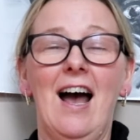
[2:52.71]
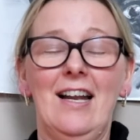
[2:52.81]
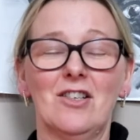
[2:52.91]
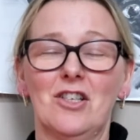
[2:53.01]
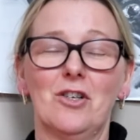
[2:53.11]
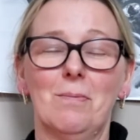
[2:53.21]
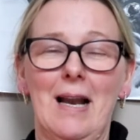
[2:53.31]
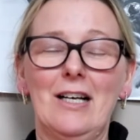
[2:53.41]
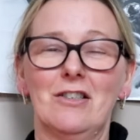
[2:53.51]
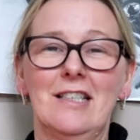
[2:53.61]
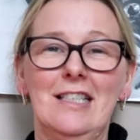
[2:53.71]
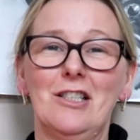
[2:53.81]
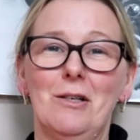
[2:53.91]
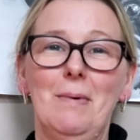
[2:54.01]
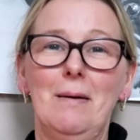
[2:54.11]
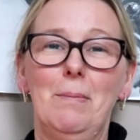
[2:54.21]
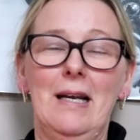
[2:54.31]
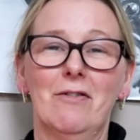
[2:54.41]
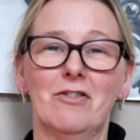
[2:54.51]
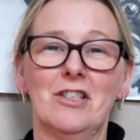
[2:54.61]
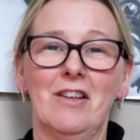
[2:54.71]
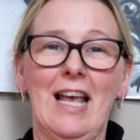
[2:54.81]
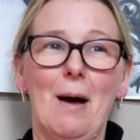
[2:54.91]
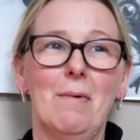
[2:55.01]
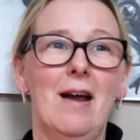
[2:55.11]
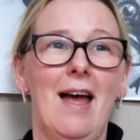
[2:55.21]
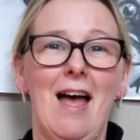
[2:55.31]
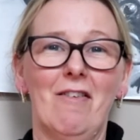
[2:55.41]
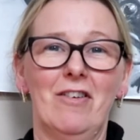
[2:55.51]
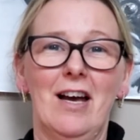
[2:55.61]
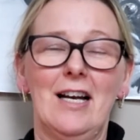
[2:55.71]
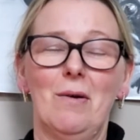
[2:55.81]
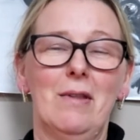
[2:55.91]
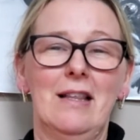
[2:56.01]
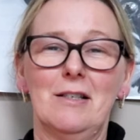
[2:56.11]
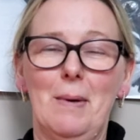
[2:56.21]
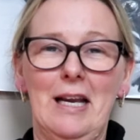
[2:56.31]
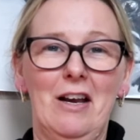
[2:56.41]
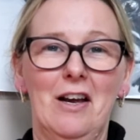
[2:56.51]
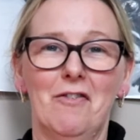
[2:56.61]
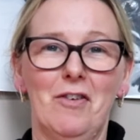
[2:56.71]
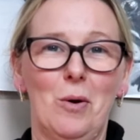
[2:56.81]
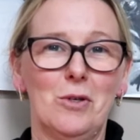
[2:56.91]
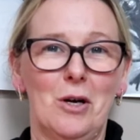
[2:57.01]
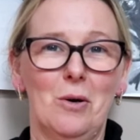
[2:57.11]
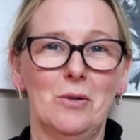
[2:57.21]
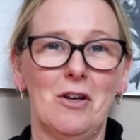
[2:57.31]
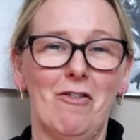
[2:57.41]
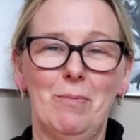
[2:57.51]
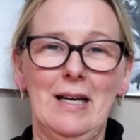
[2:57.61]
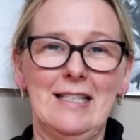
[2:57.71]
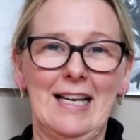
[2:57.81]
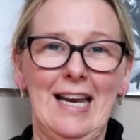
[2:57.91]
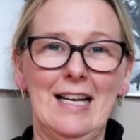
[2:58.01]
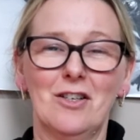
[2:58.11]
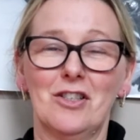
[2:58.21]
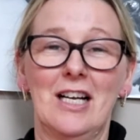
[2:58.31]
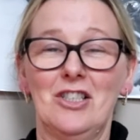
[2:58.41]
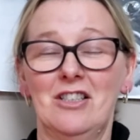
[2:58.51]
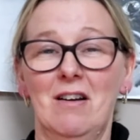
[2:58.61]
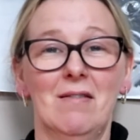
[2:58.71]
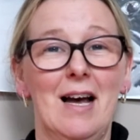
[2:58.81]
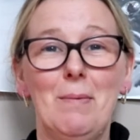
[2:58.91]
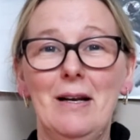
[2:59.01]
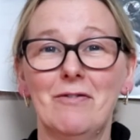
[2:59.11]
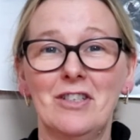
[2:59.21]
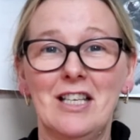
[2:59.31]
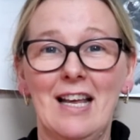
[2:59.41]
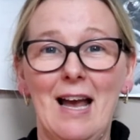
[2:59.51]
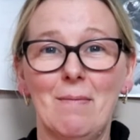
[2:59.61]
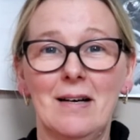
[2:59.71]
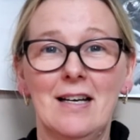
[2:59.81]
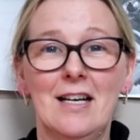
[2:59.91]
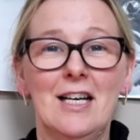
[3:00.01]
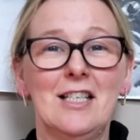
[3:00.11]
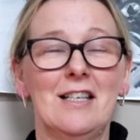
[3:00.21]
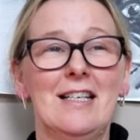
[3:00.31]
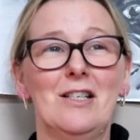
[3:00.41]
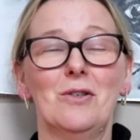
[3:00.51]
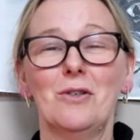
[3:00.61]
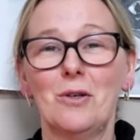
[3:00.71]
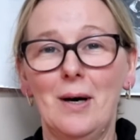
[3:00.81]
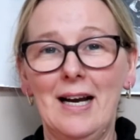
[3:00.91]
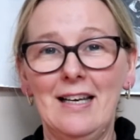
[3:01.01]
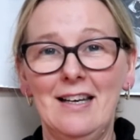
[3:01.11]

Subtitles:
it doesn't come naturally to me being in front of the camera ever. I don't think there's many photos of me as a kid because I just don't like being in front of the camera. So this is all quite